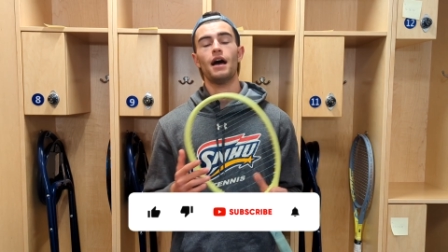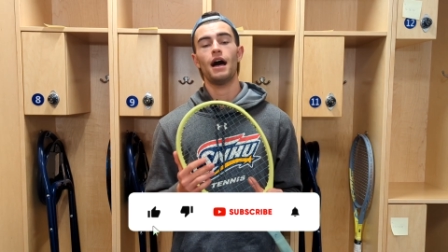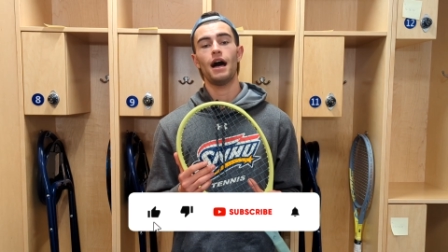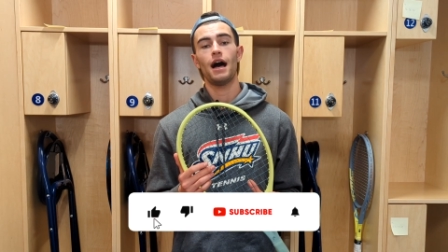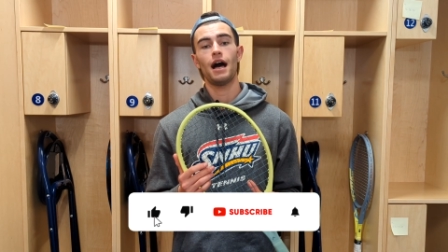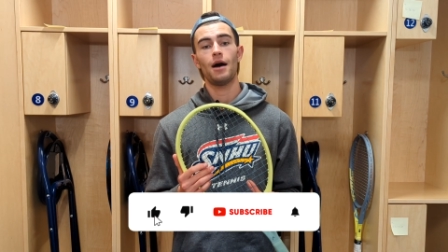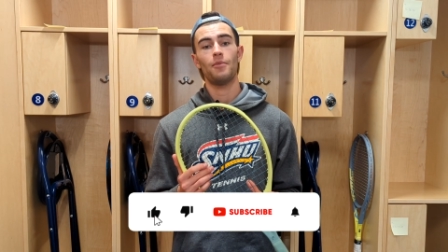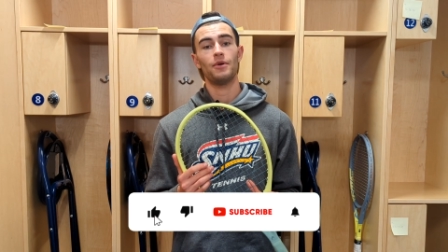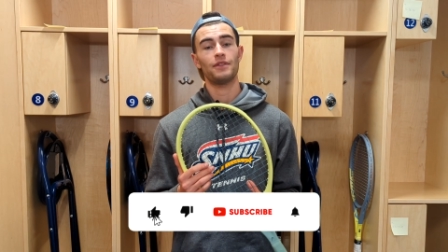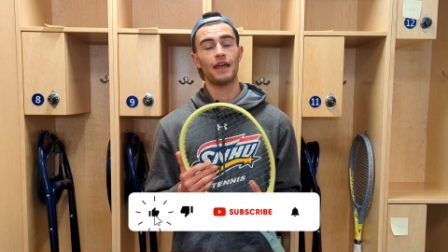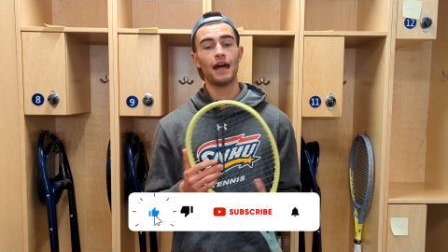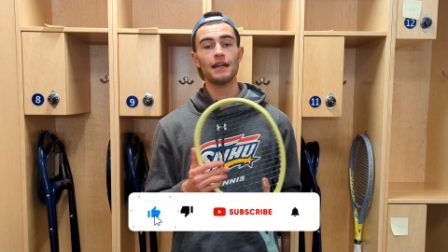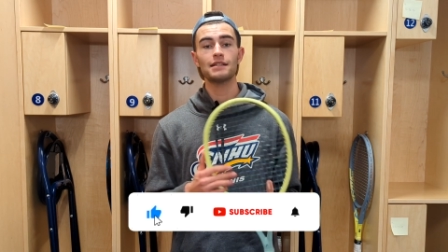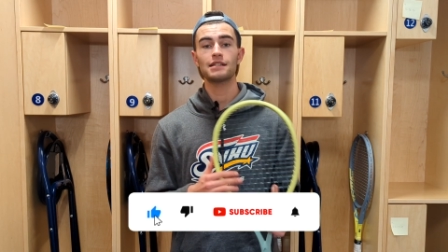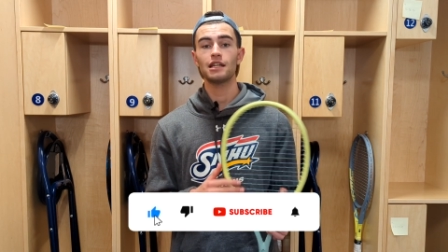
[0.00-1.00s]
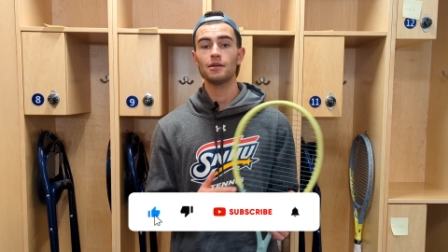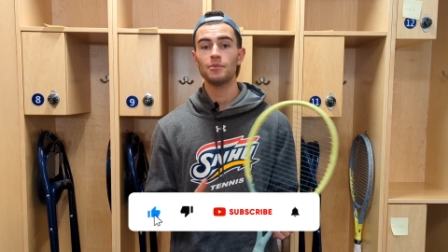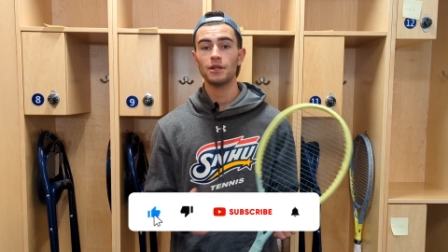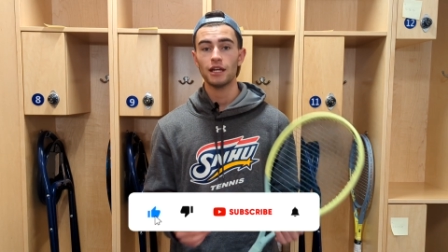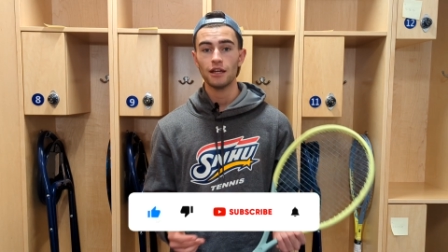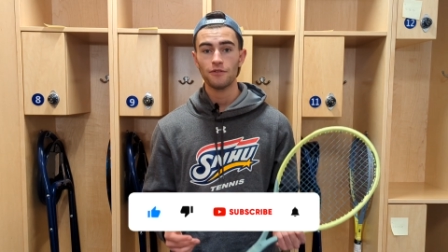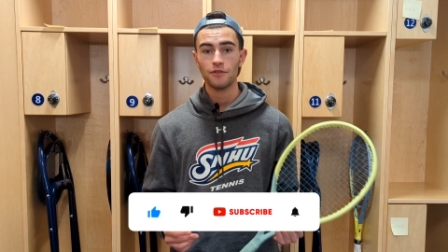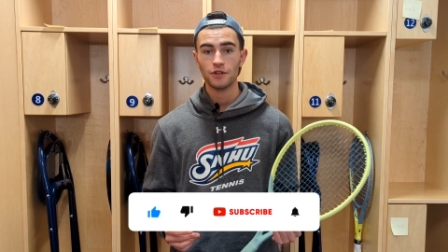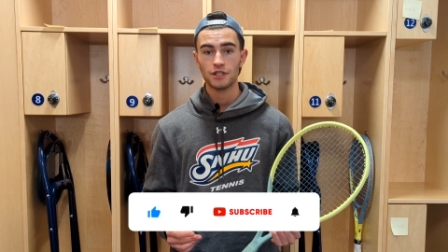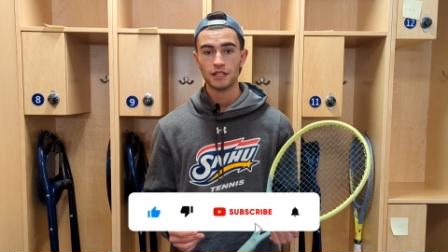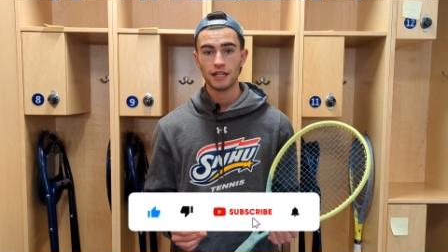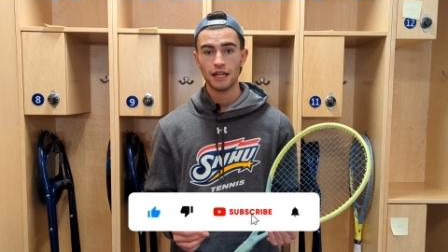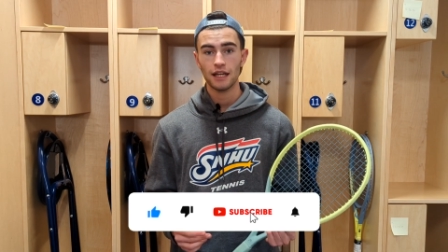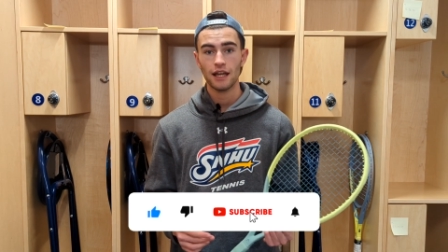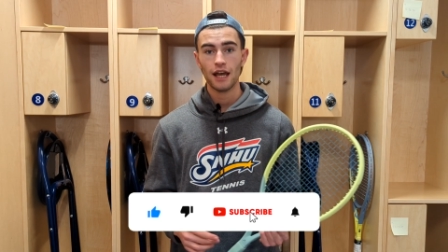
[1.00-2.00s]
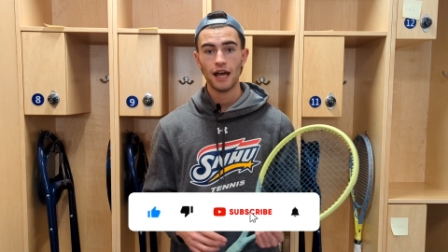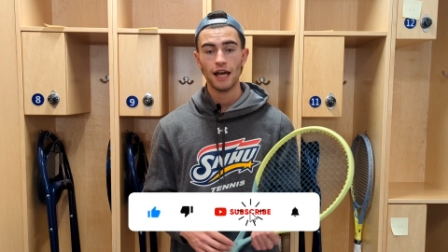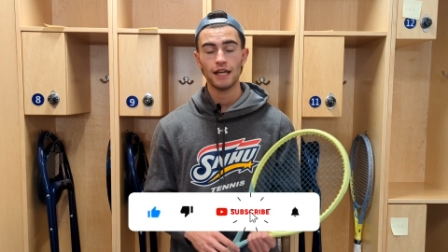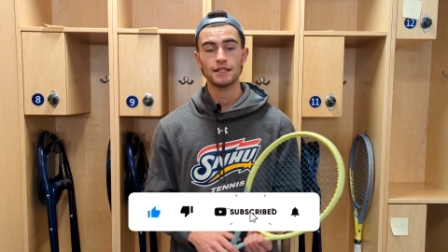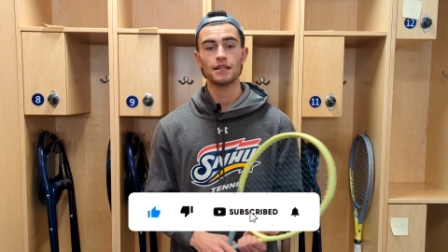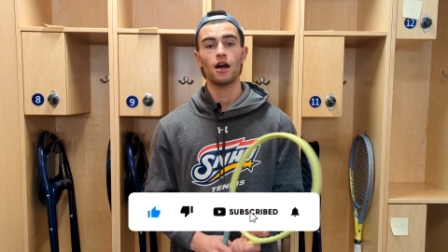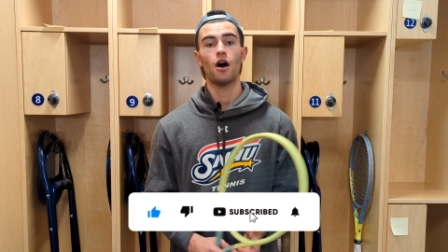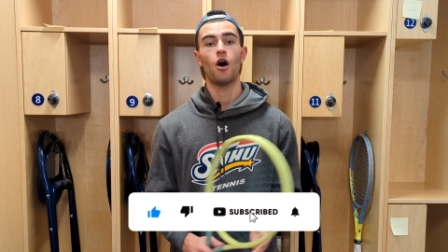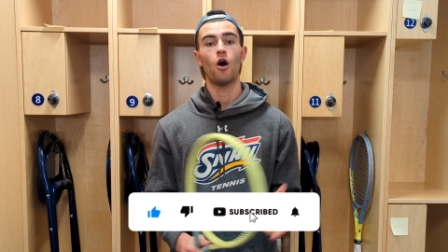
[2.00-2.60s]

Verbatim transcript: But that is going to be it for today, guys.